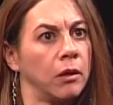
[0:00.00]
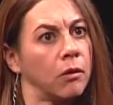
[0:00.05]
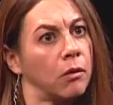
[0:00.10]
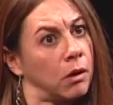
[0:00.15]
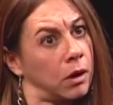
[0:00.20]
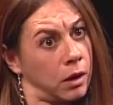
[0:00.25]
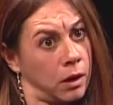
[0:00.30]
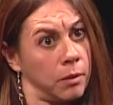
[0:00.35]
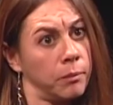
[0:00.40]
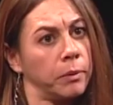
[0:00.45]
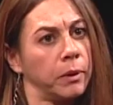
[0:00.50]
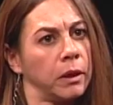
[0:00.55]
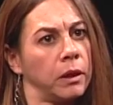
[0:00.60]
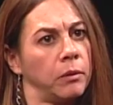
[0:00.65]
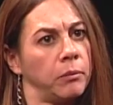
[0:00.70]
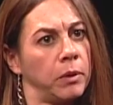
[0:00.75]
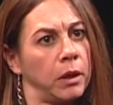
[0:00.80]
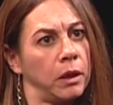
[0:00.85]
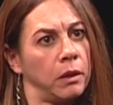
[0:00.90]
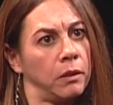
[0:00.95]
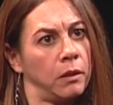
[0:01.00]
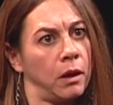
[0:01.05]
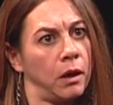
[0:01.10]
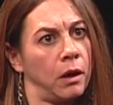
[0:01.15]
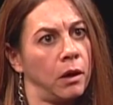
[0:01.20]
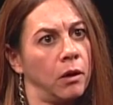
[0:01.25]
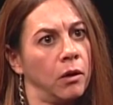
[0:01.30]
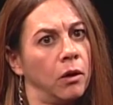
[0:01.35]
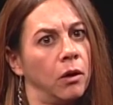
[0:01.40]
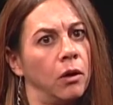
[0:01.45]
or accompanying me in
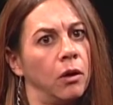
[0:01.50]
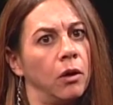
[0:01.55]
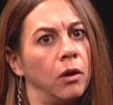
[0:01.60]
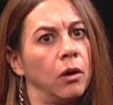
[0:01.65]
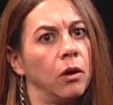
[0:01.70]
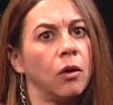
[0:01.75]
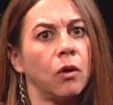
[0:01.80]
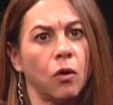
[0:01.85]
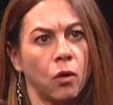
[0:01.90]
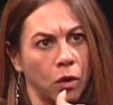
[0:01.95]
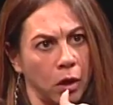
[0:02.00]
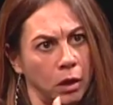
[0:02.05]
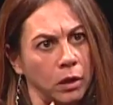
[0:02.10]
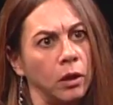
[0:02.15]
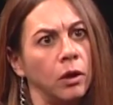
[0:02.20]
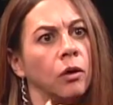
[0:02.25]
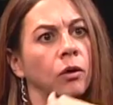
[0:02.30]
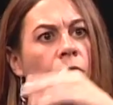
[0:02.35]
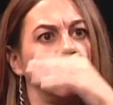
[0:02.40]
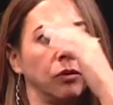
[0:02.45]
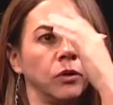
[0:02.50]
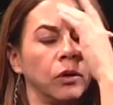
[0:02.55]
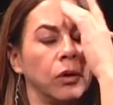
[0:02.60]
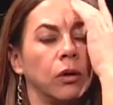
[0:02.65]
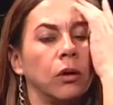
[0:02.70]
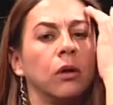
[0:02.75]
there, or alone.